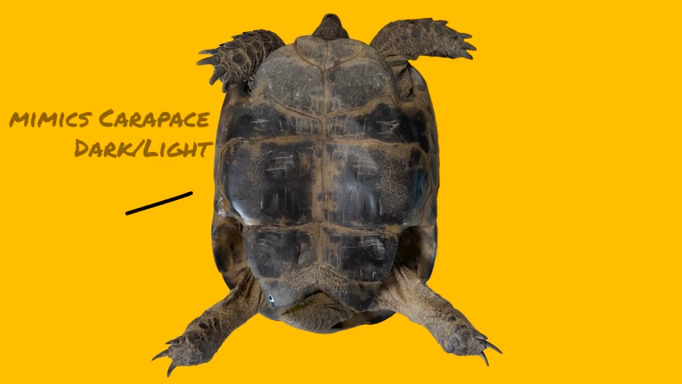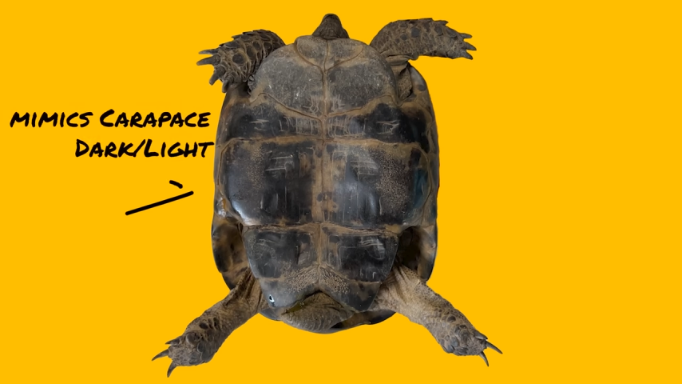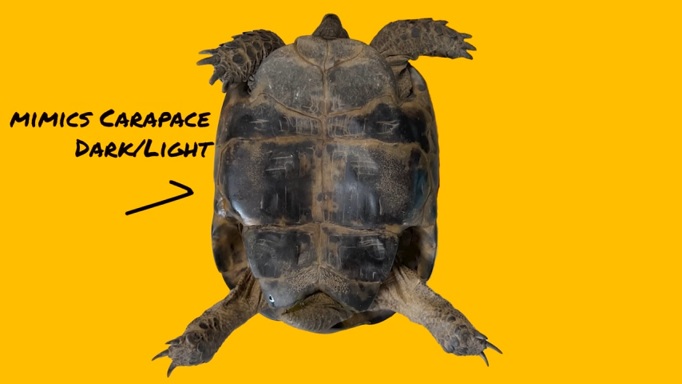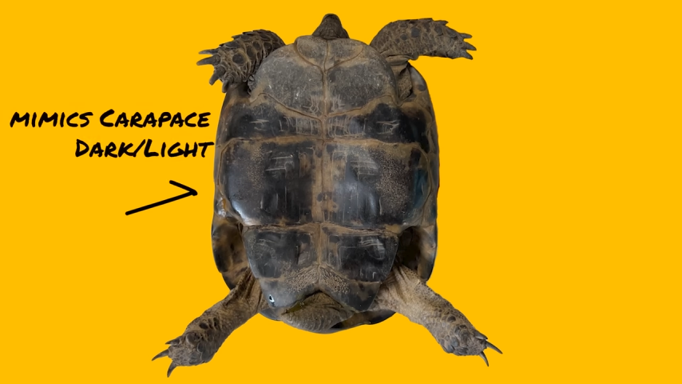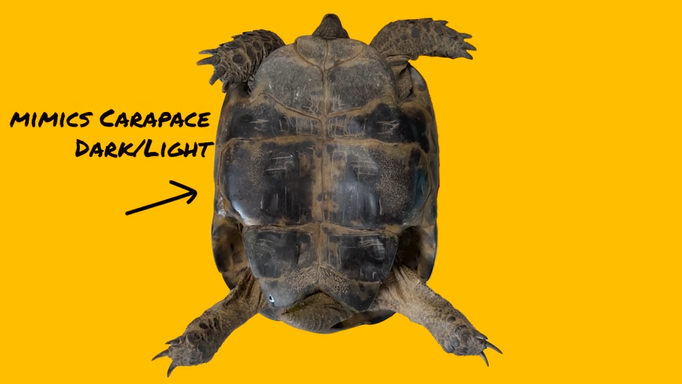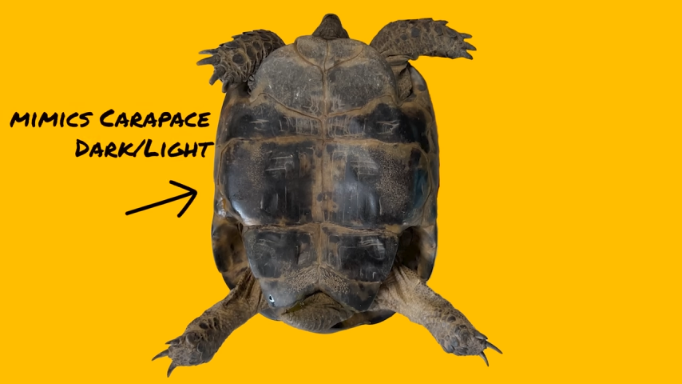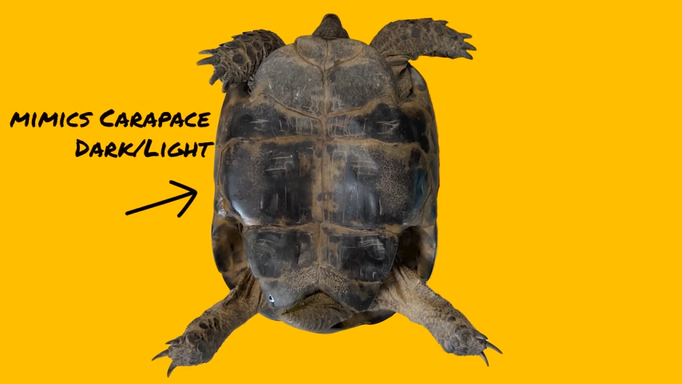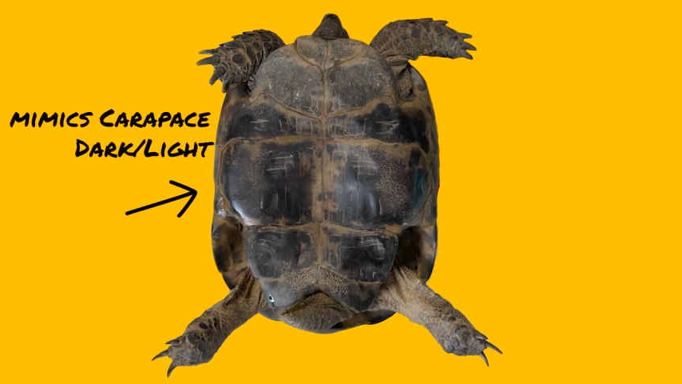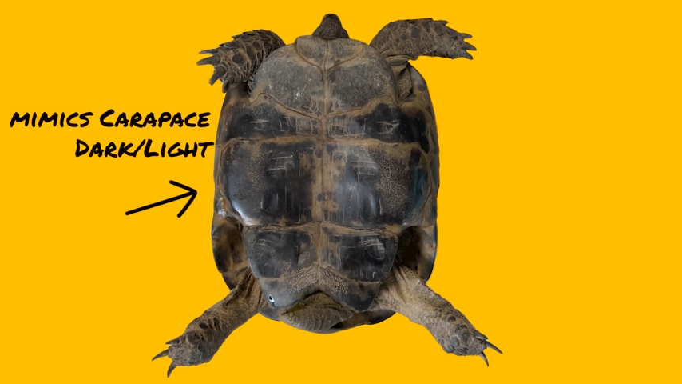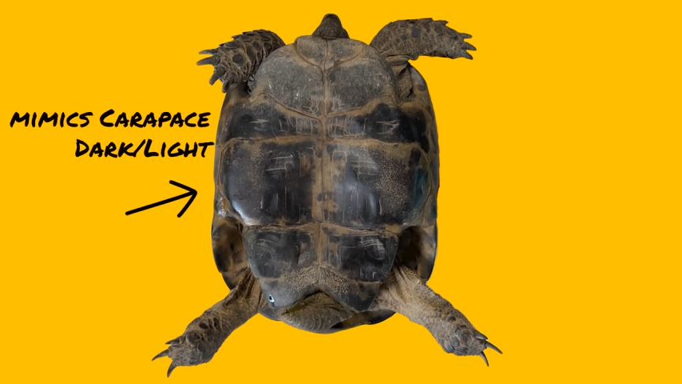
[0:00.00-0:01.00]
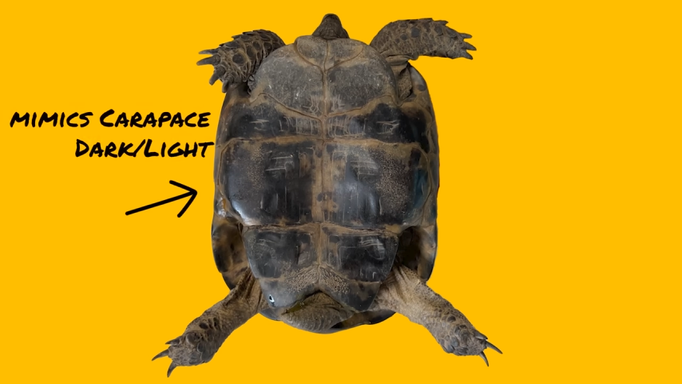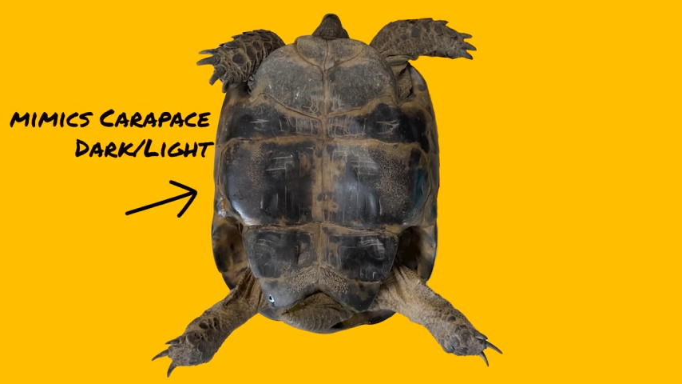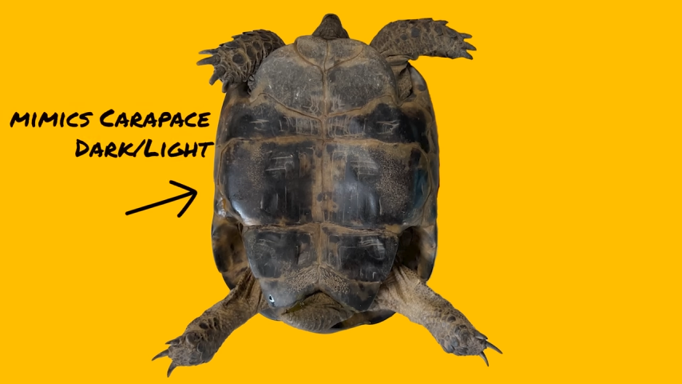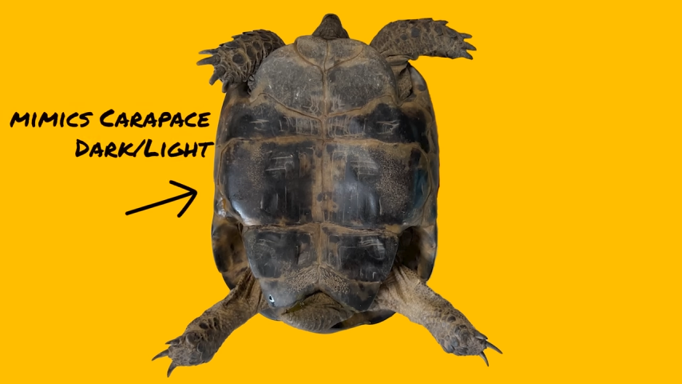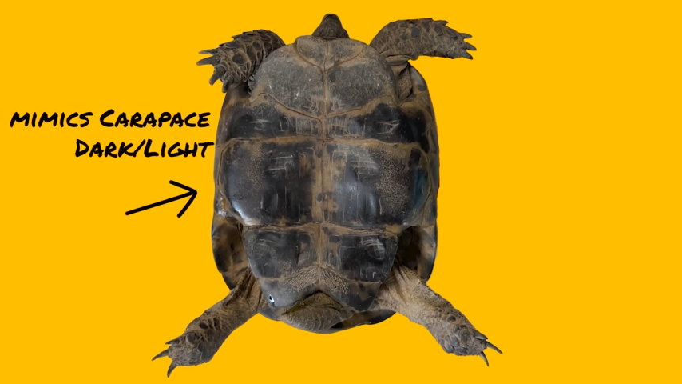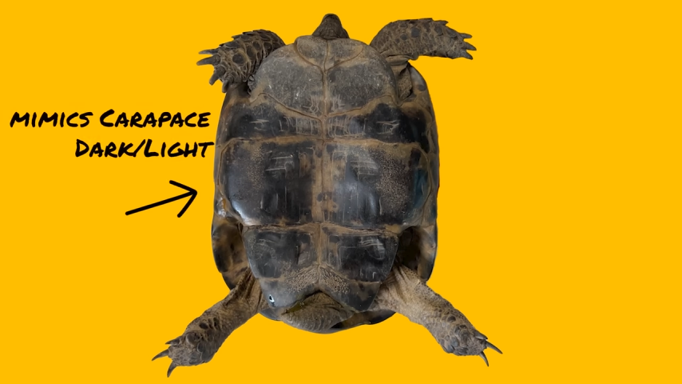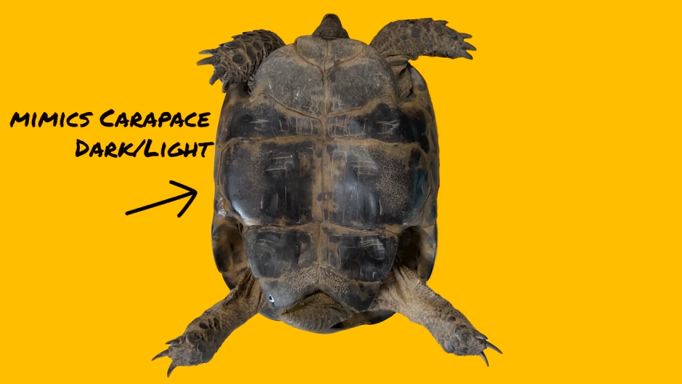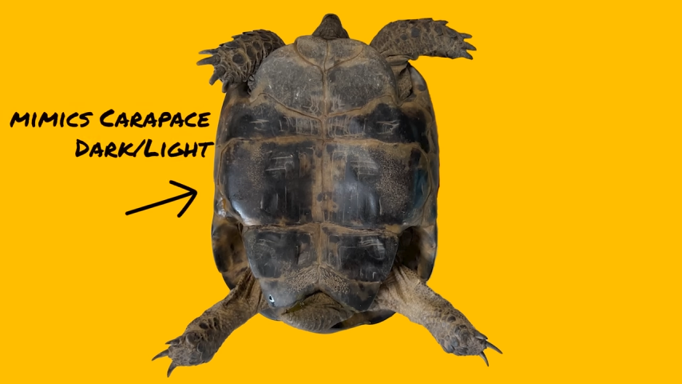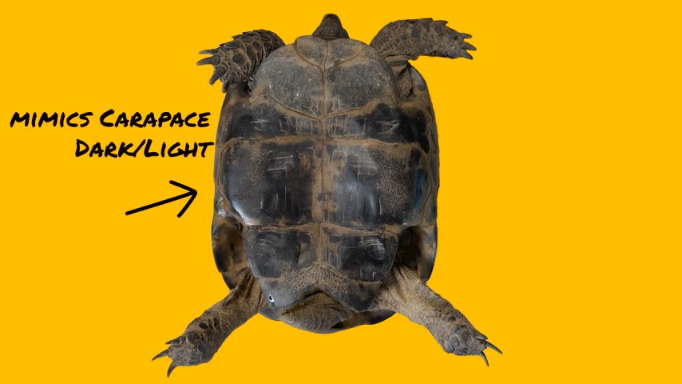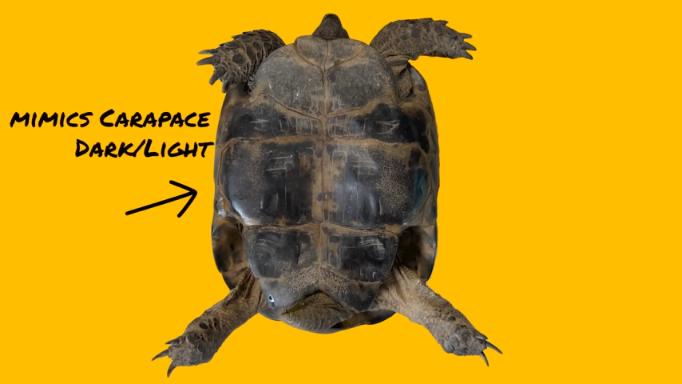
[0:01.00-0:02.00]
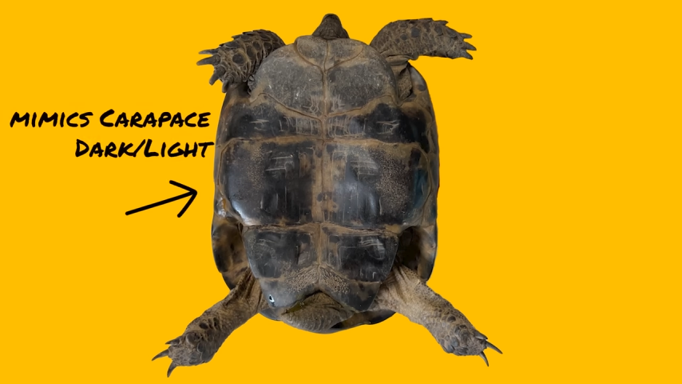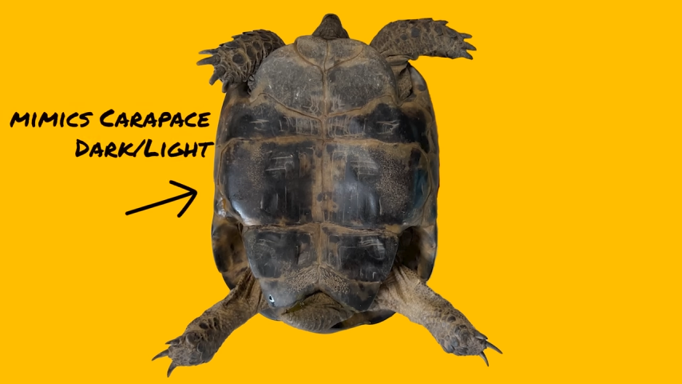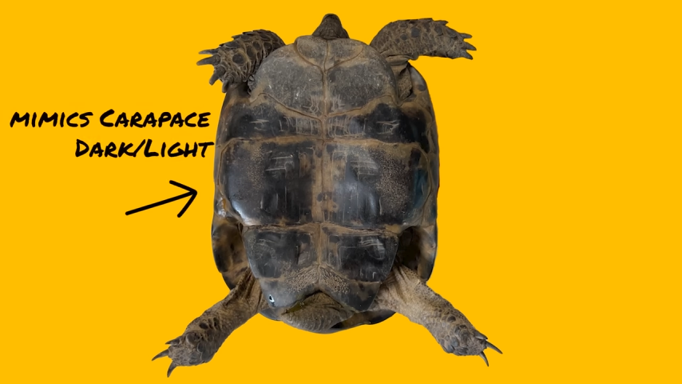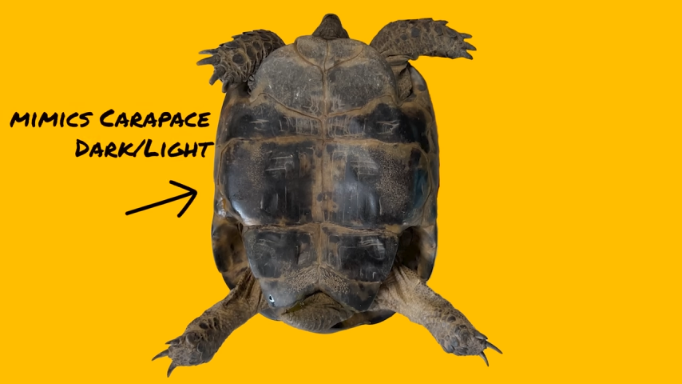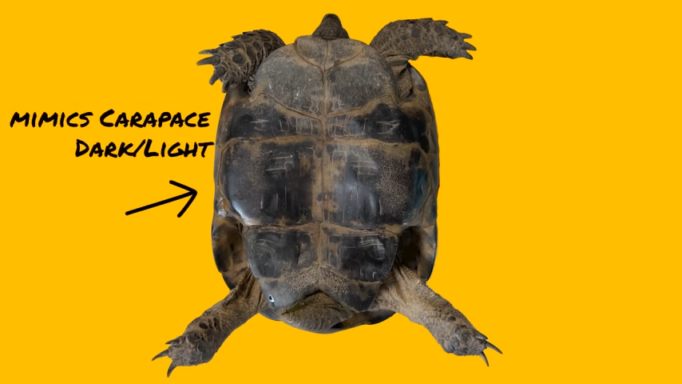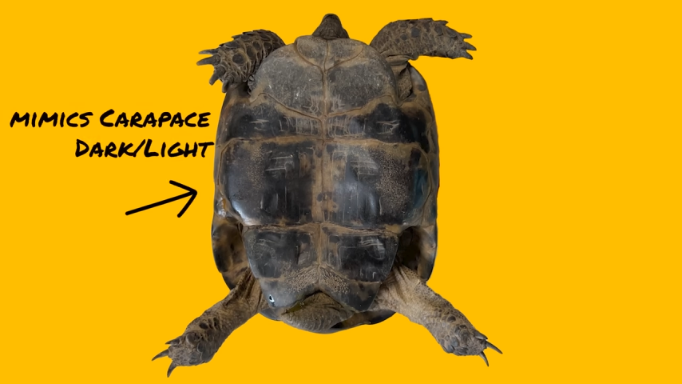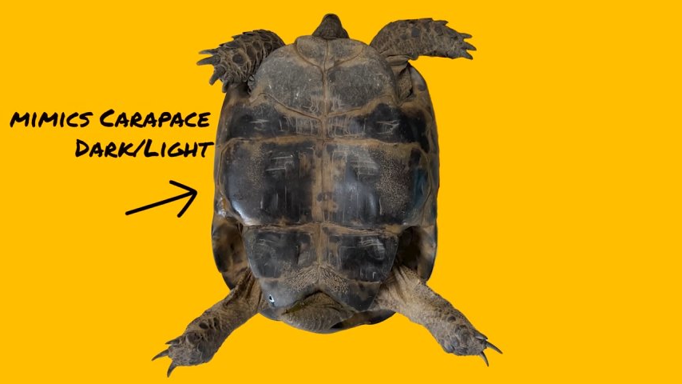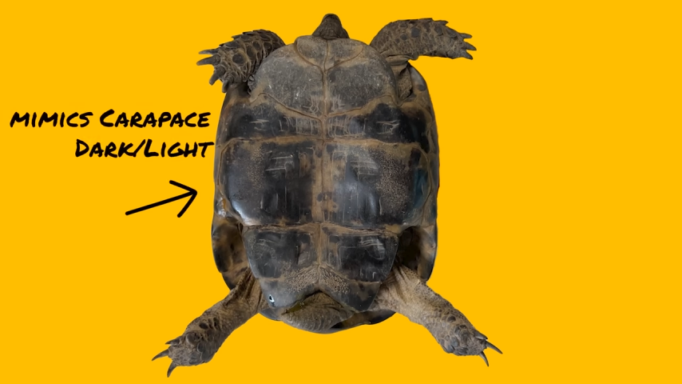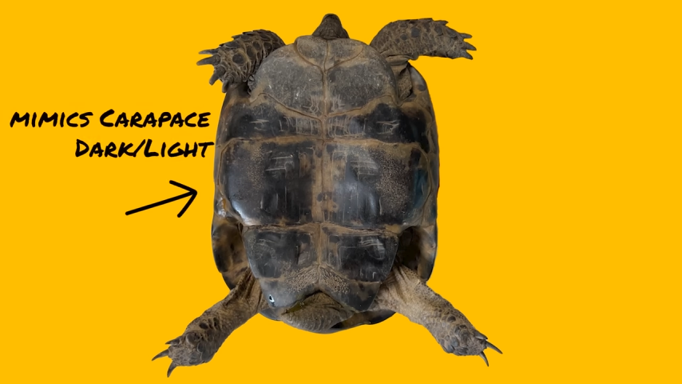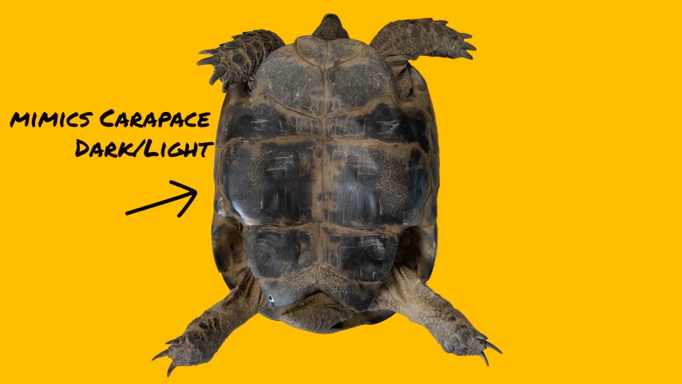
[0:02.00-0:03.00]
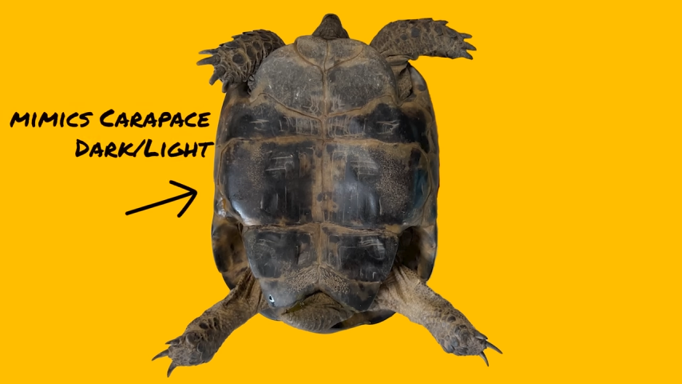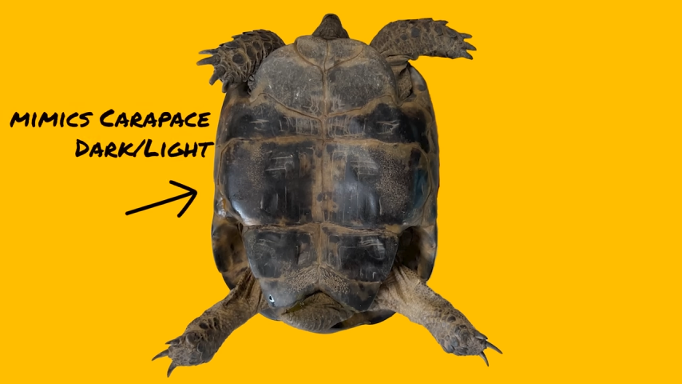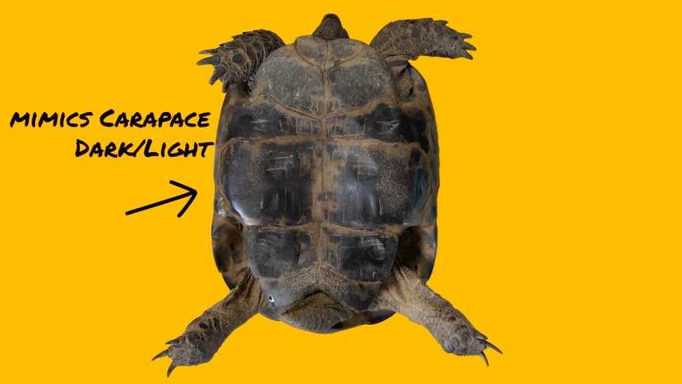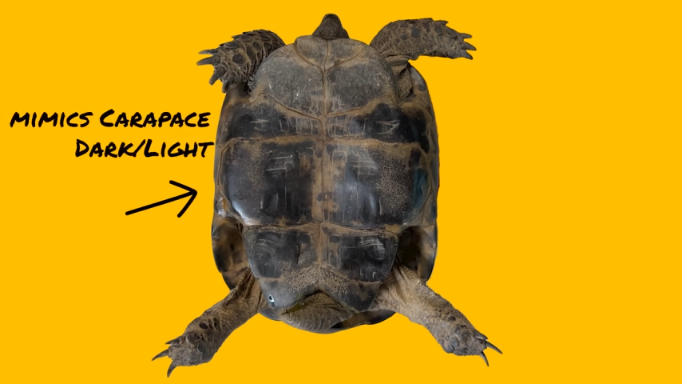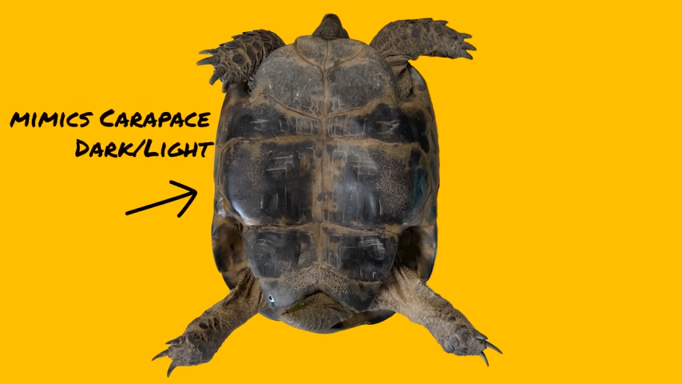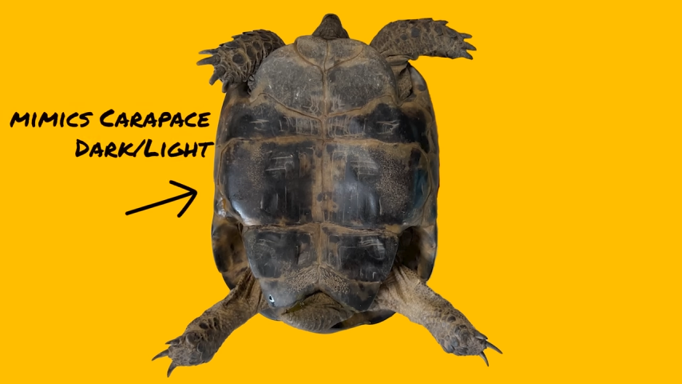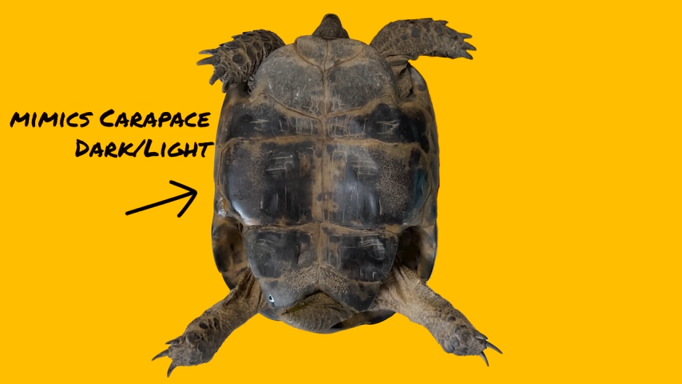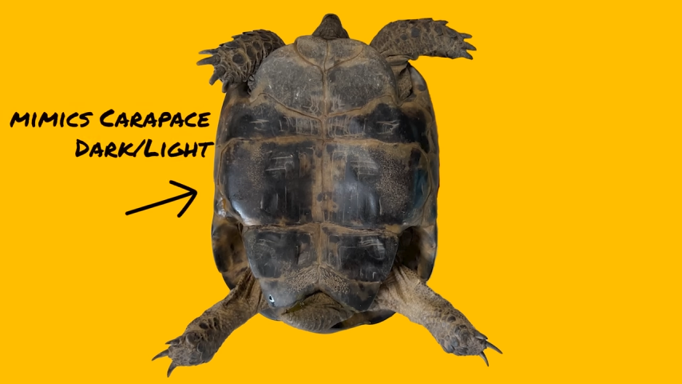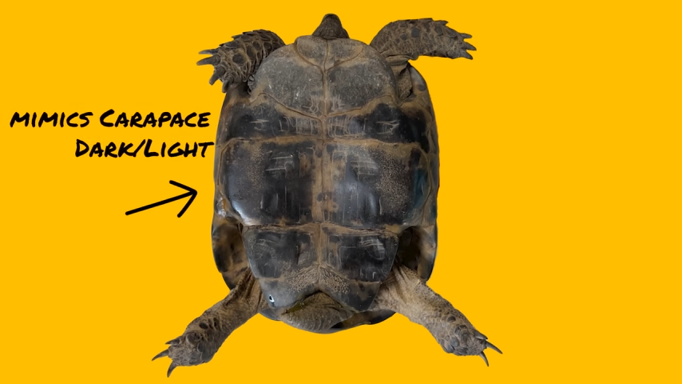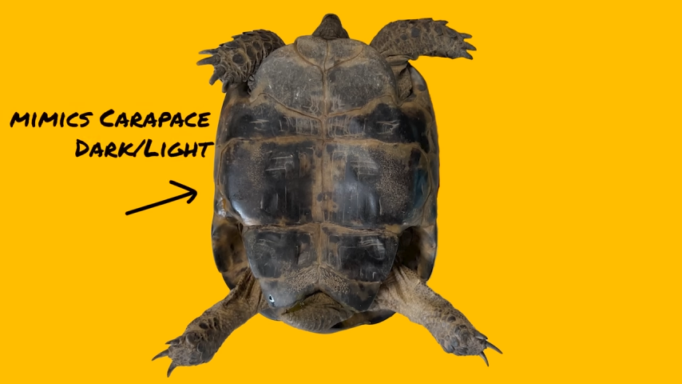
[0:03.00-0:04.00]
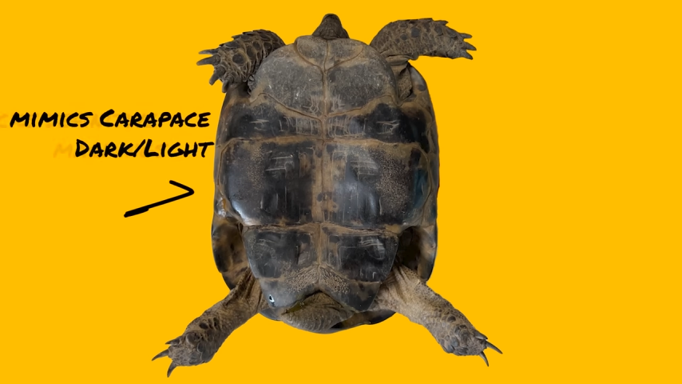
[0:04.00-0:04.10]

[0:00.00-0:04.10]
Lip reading: (no speaker visible)